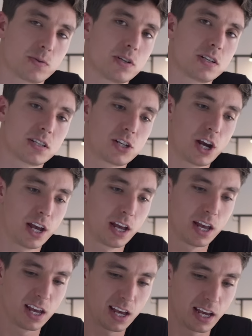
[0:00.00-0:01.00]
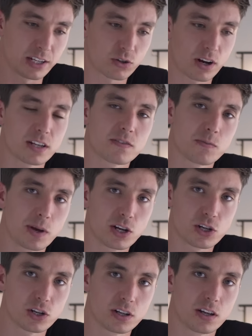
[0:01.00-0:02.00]
I wanted to share a
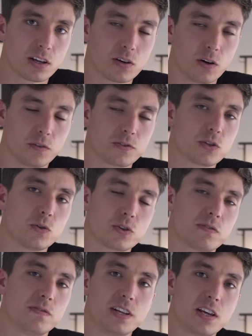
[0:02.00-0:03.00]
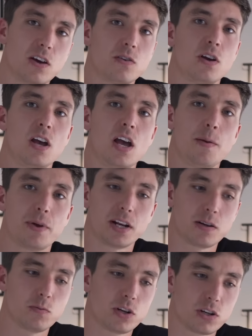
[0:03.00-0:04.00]
transformation of sorts of video, but I
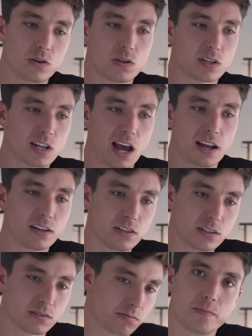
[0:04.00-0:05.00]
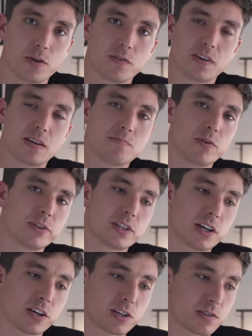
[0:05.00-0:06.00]
didn't want to do the standard movie
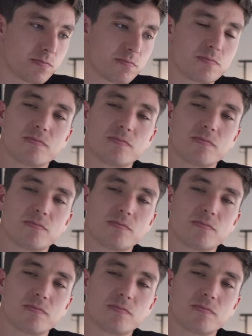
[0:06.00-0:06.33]
montage